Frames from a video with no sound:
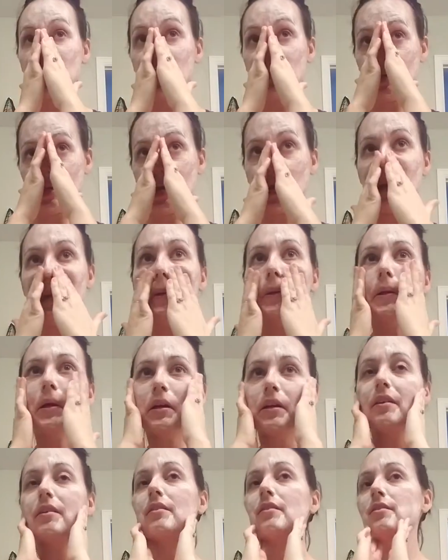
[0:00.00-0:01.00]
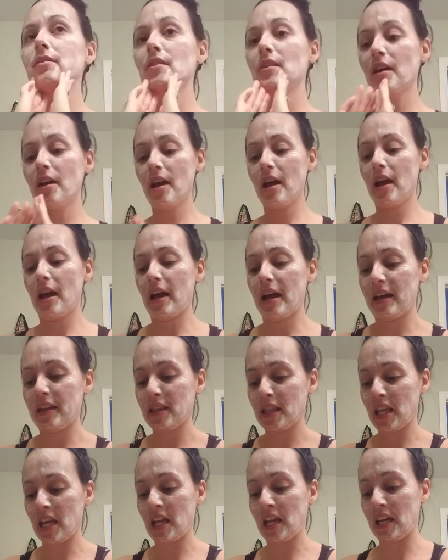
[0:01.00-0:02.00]
it around.
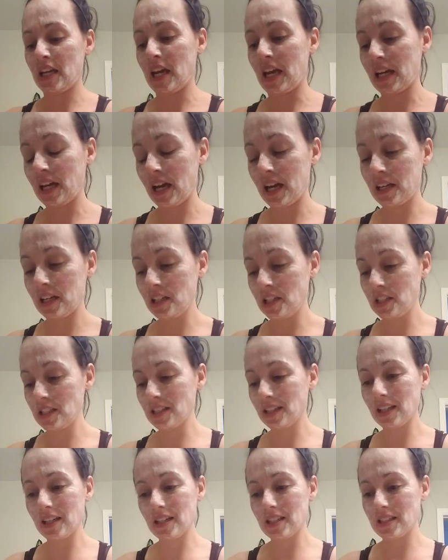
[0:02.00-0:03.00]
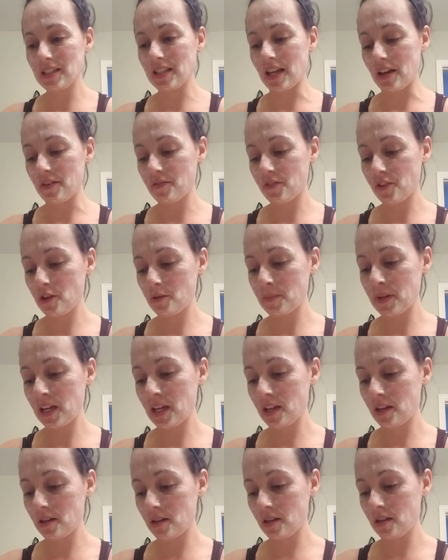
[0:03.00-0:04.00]
And then I kind of just let it set for a
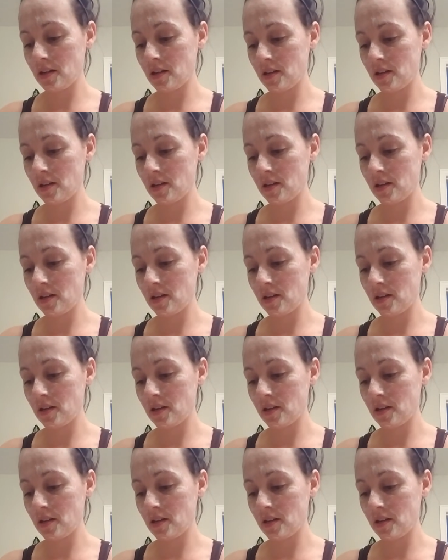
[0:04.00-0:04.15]
minute.